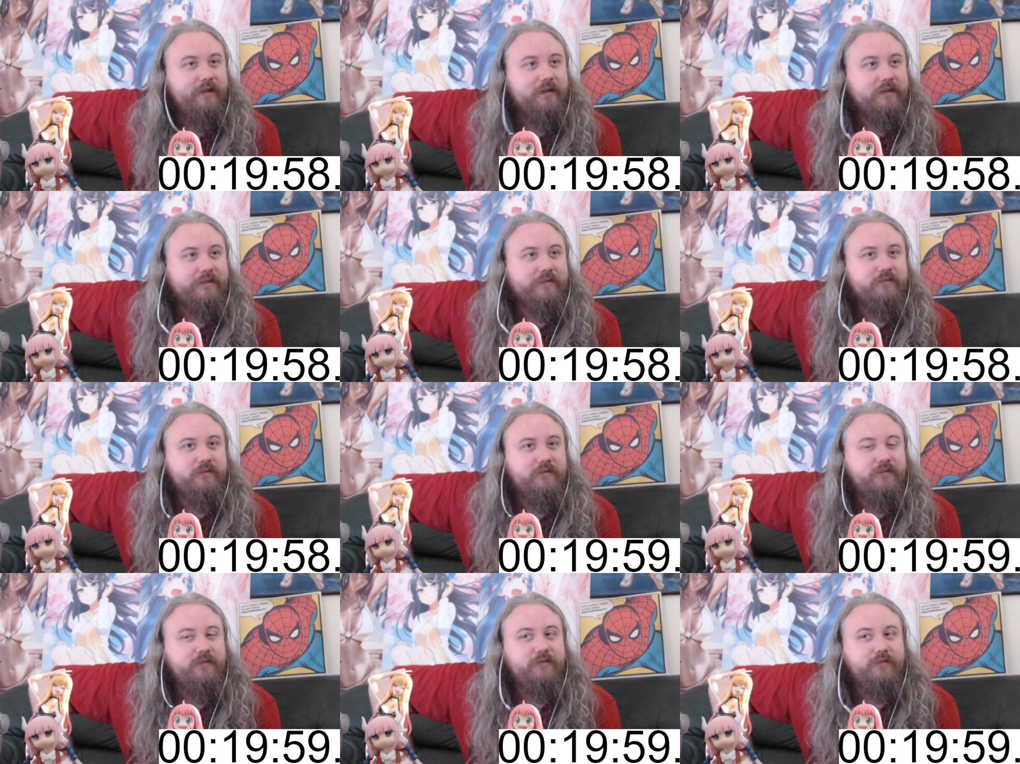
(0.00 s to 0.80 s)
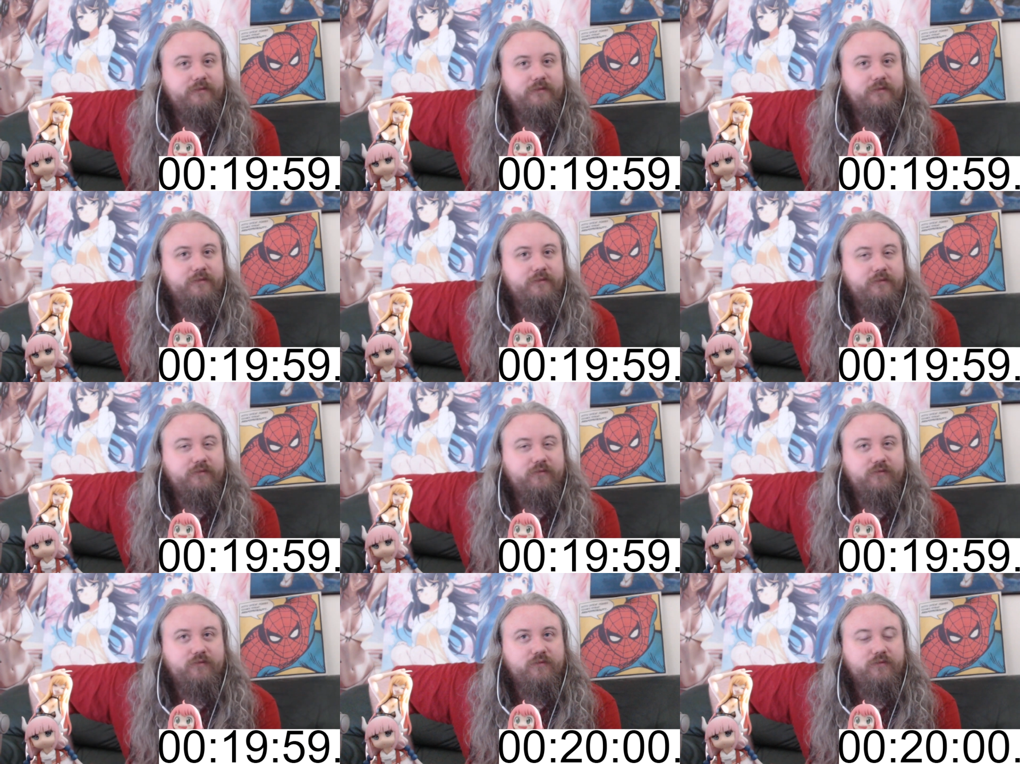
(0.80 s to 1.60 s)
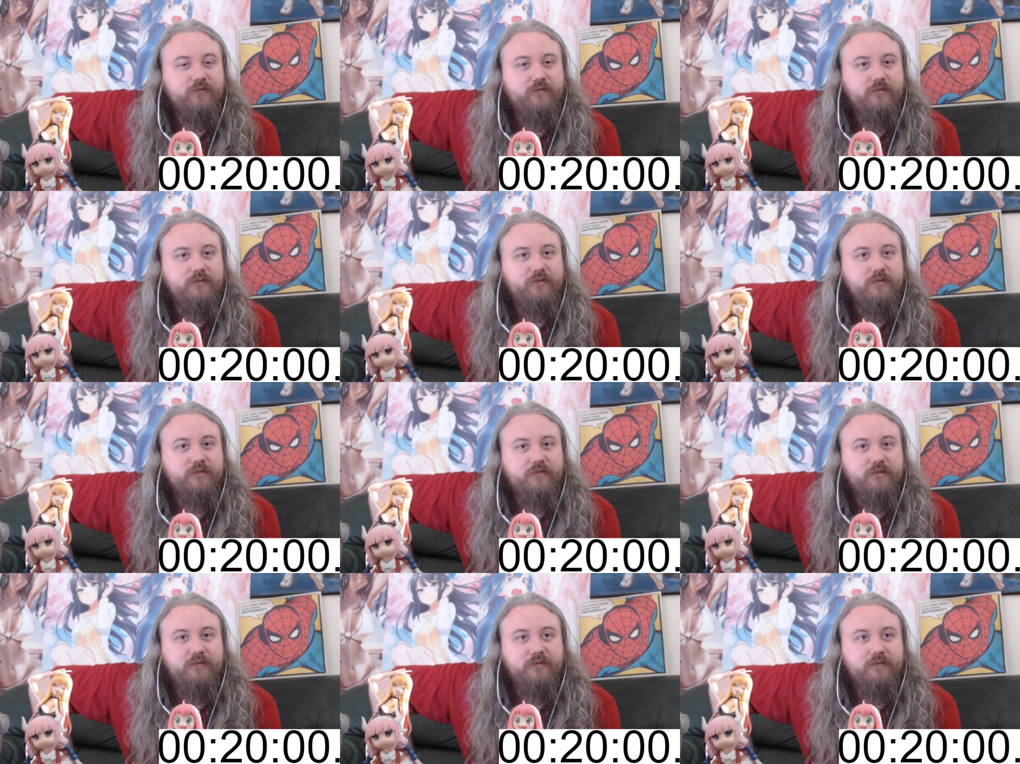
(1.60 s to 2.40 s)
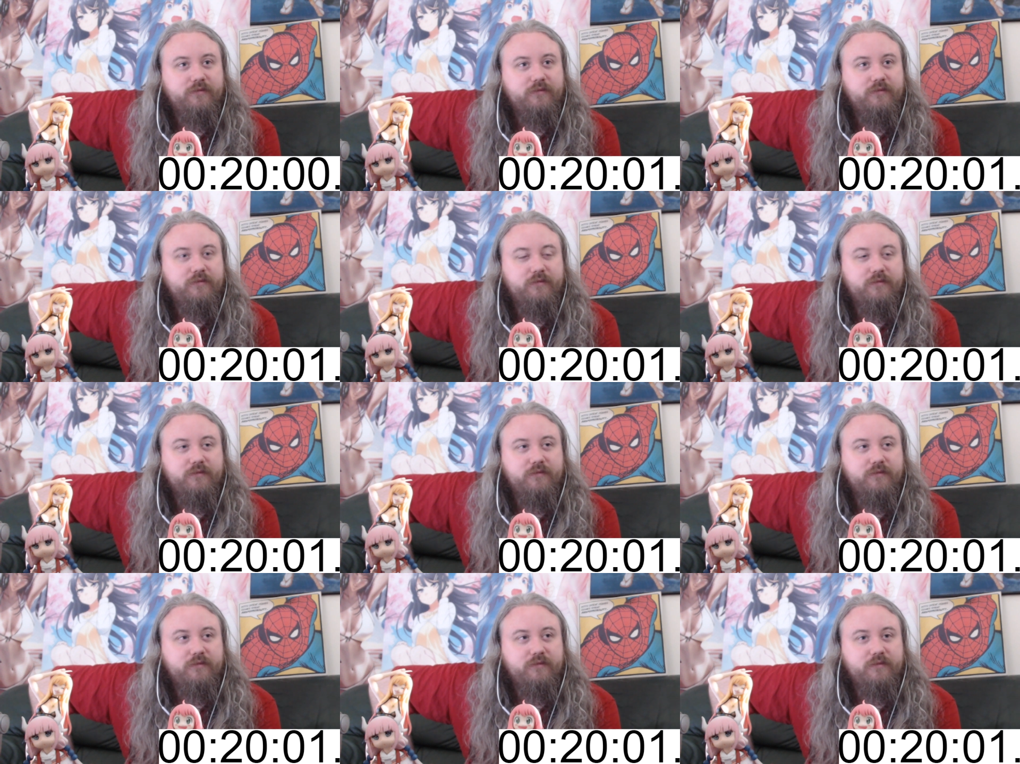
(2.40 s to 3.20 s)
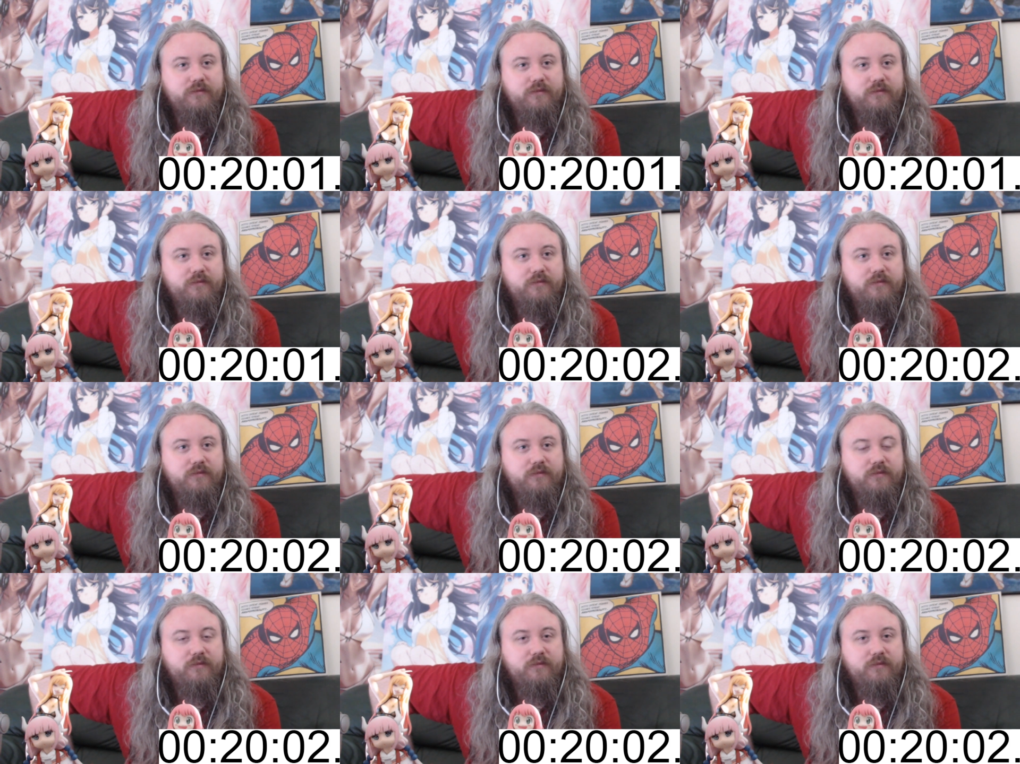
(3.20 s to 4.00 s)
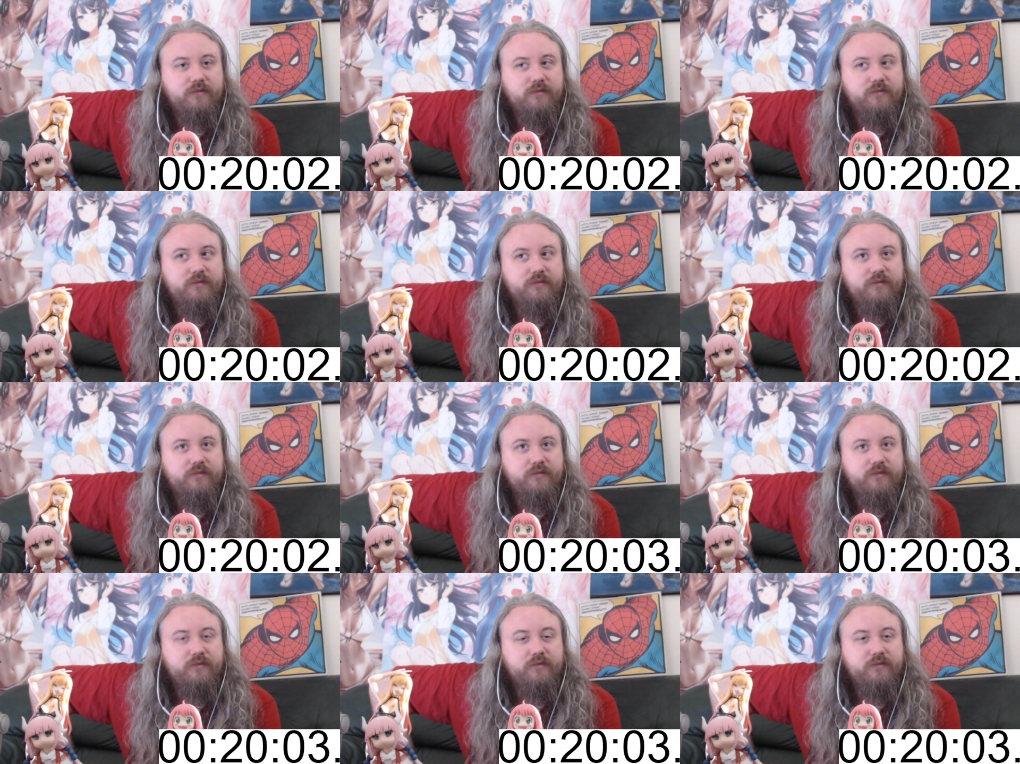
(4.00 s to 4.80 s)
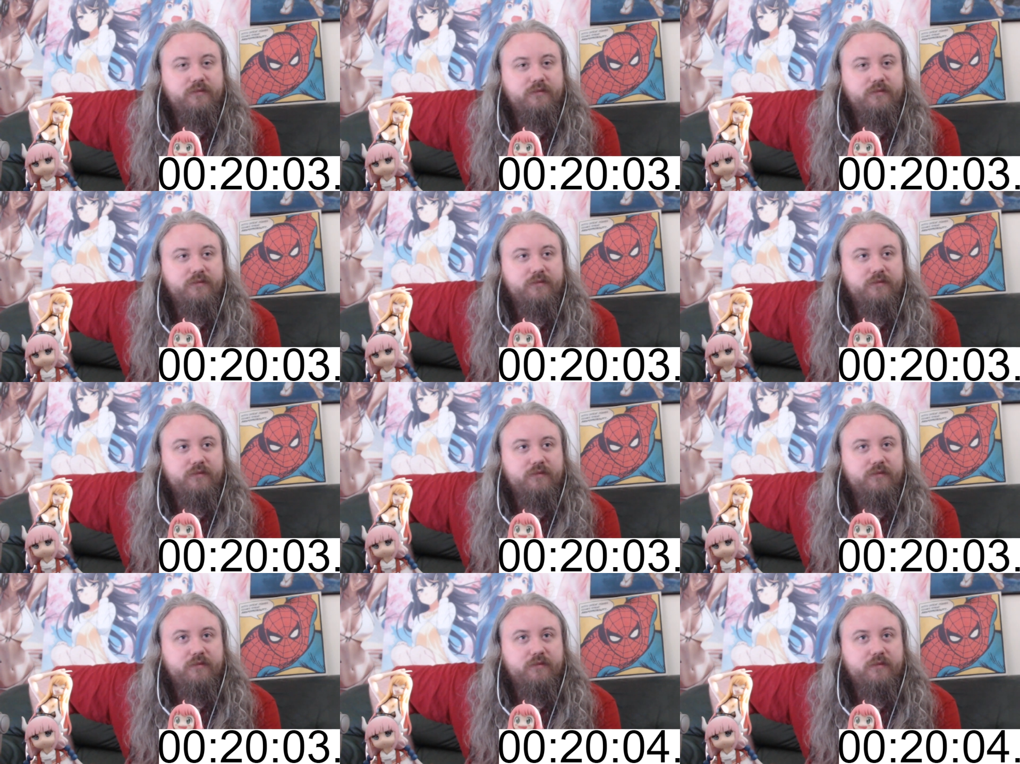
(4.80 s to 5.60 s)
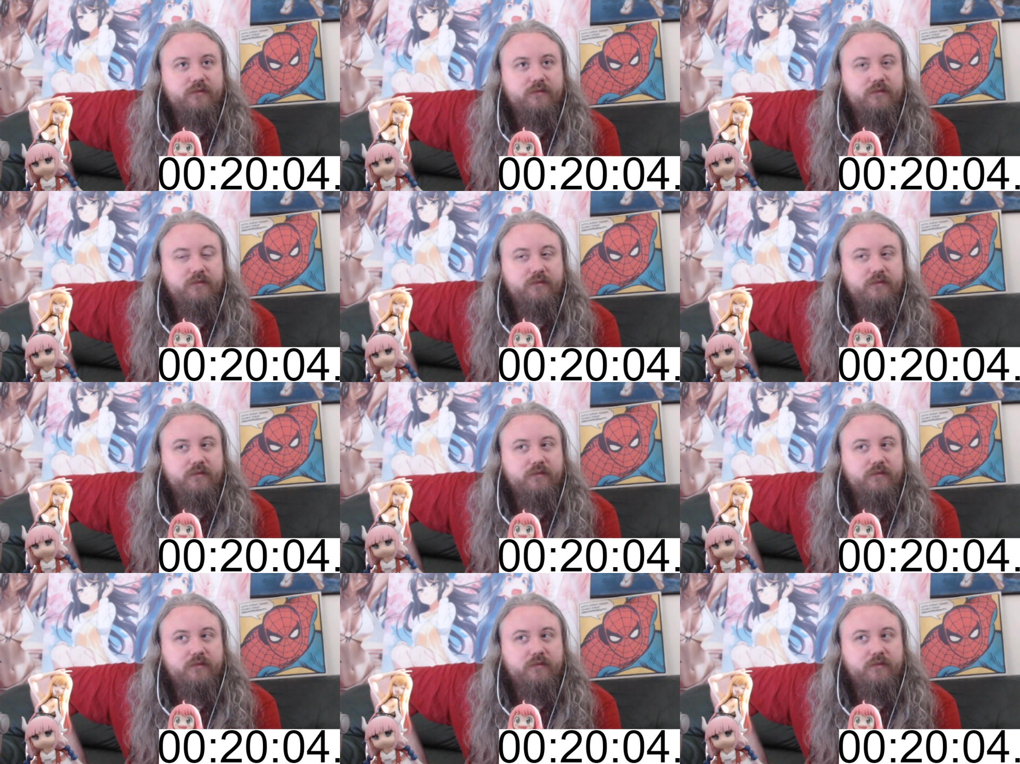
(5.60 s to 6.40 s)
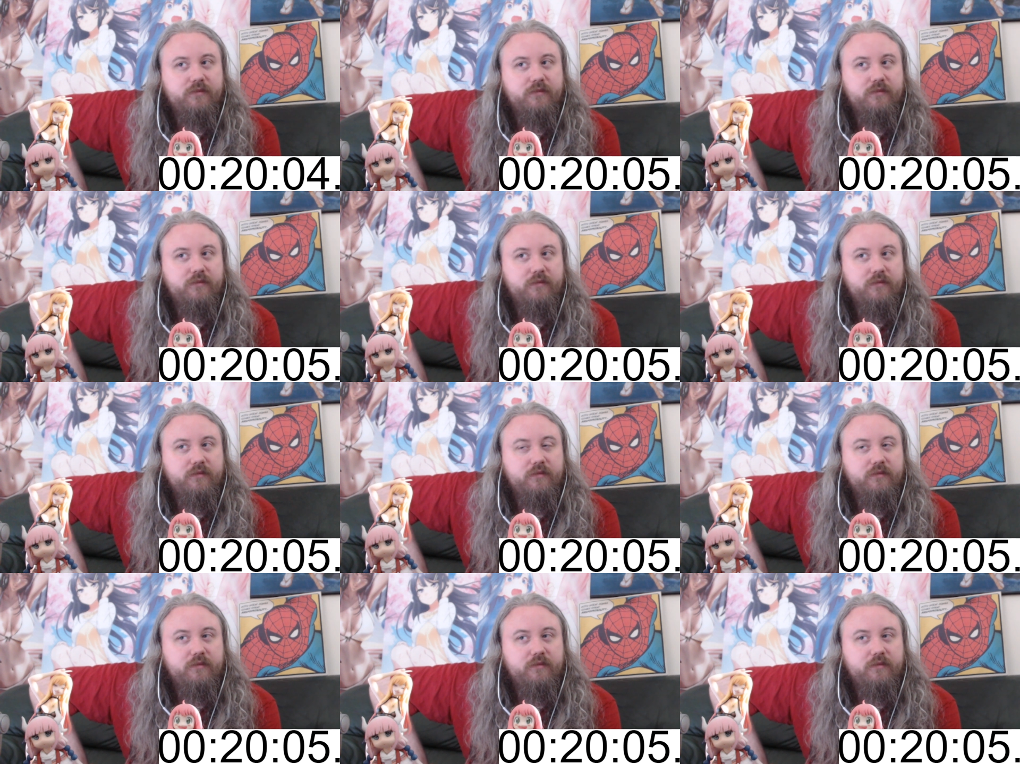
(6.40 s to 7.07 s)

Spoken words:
No one is speaking in this clip.